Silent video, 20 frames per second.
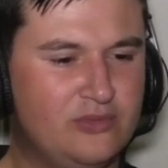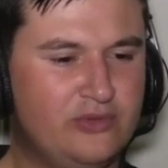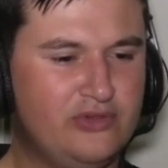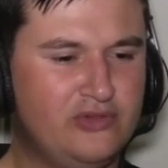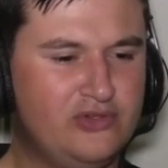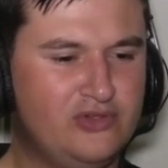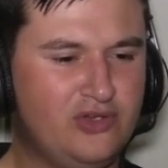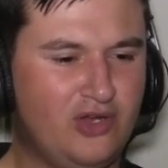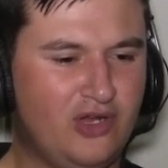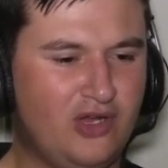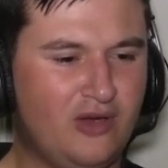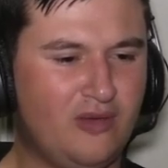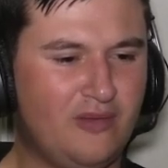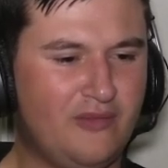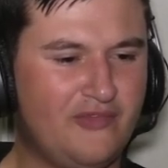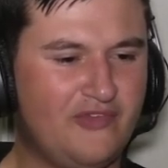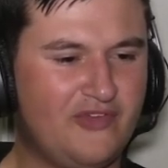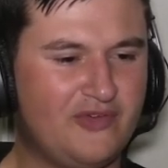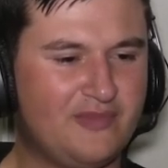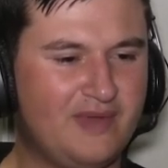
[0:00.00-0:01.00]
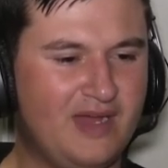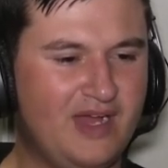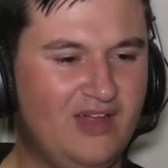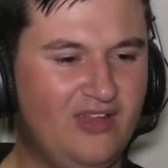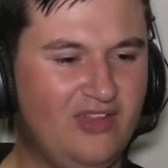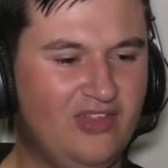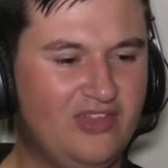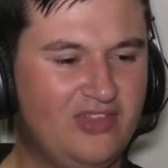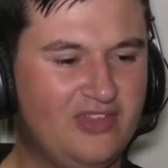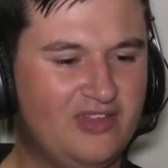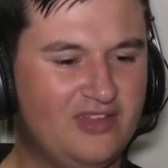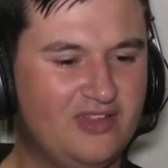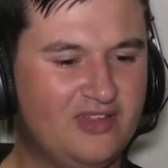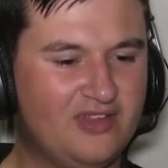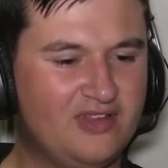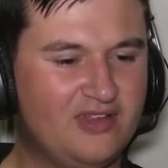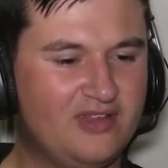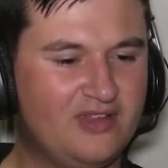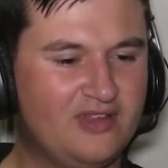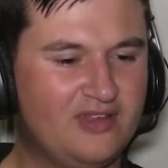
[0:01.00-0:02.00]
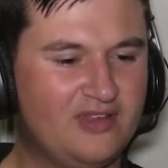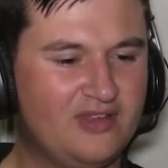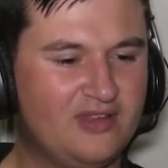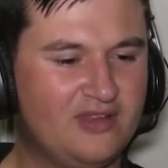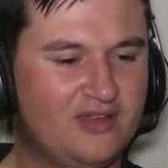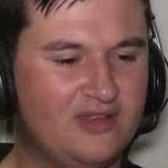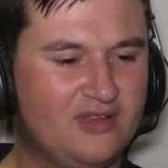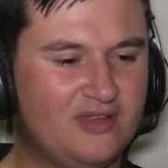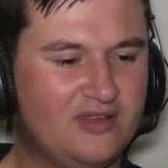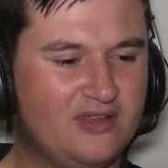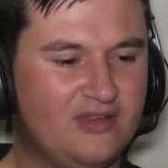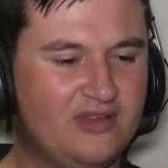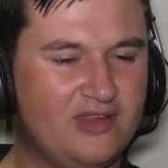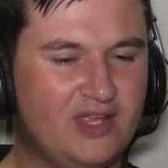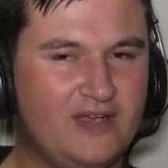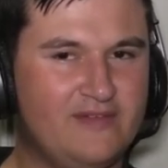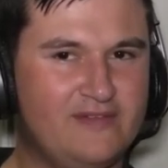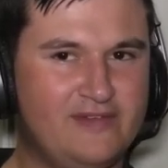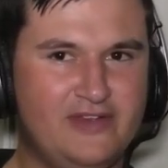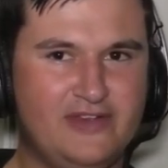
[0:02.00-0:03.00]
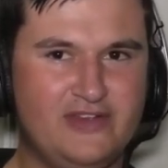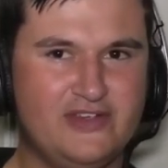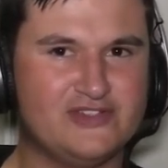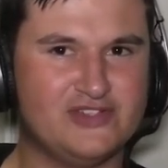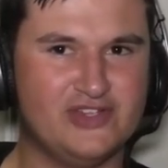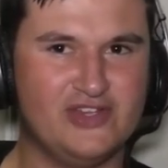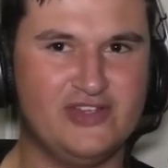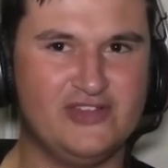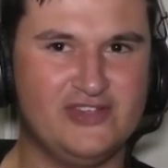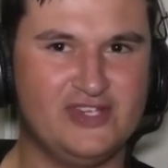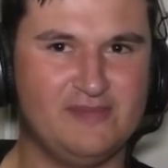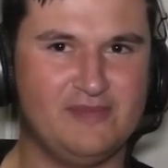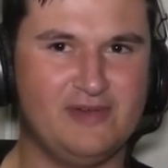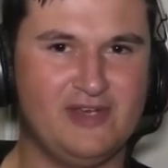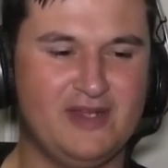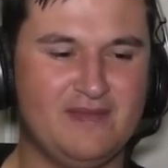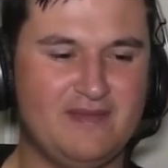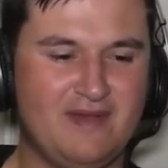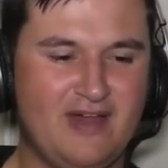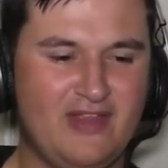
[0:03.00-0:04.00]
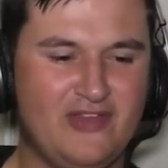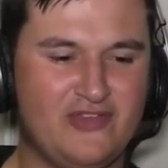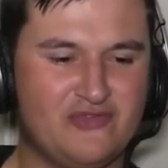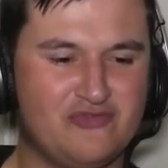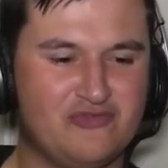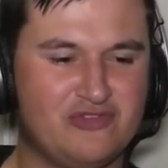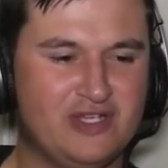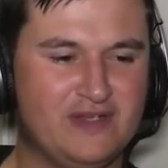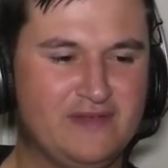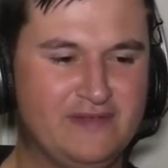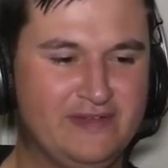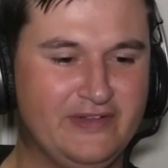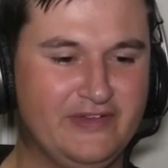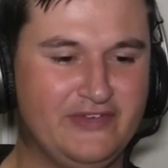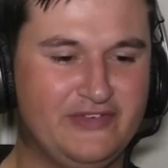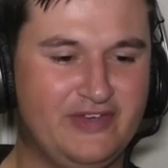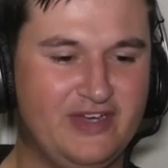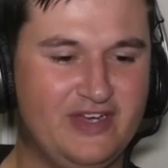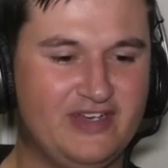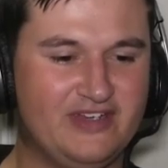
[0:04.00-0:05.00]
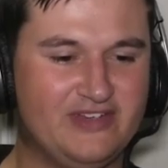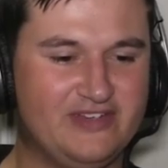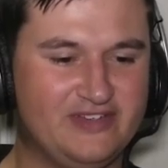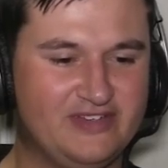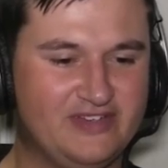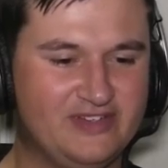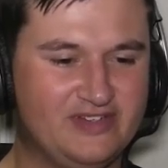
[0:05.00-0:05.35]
What is going on with your mouth? Like, I've only just noticed this, but her mouth's really, really strange.